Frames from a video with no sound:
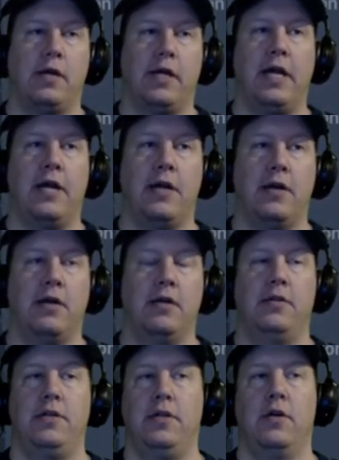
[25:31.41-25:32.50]
gear
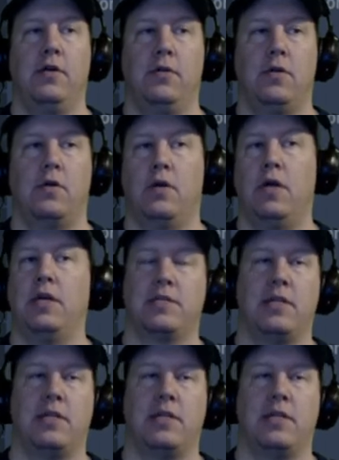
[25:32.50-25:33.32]
you know or else